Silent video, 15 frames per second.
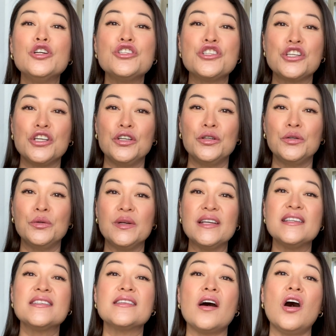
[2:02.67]
2
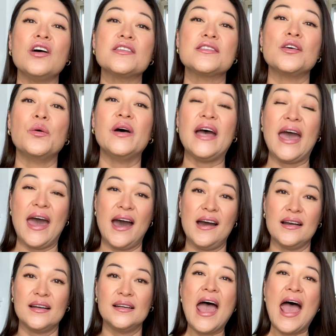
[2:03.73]
is also a
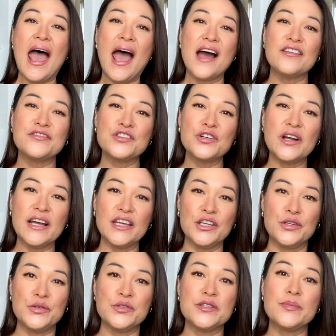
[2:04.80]
hack. After I
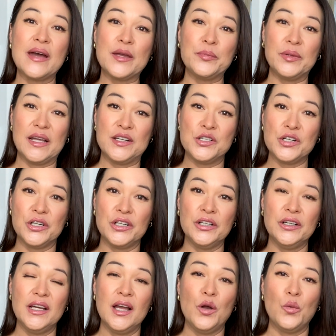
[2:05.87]
use my
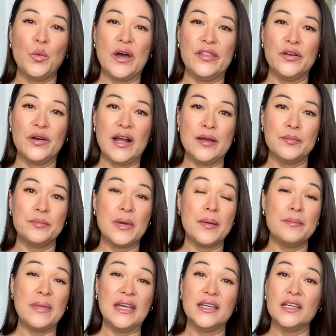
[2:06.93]
blender, whether
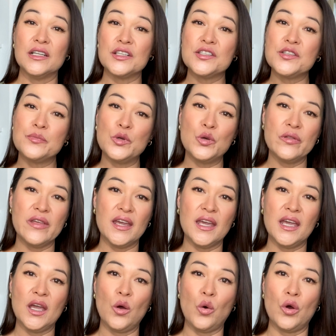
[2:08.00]
I'm making a
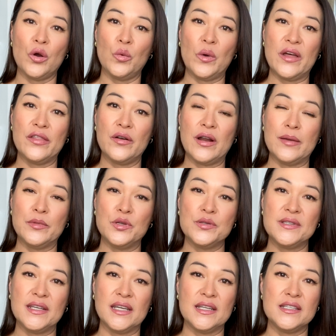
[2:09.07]
smoothie or whether I'm
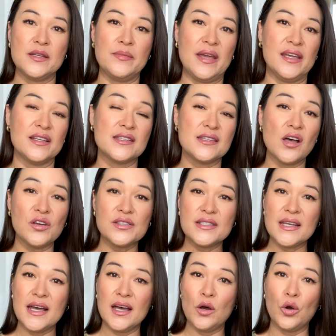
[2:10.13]
using it to make
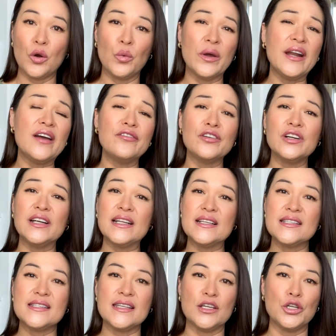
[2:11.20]
salsa or whatever it
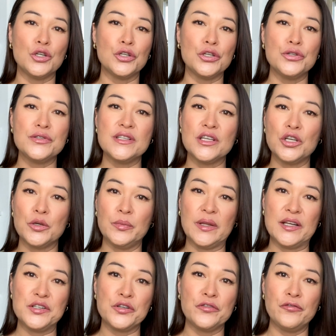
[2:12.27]
is that you're using your
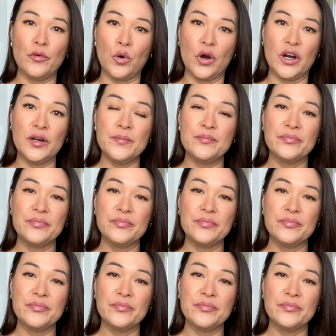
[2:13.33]
blender for,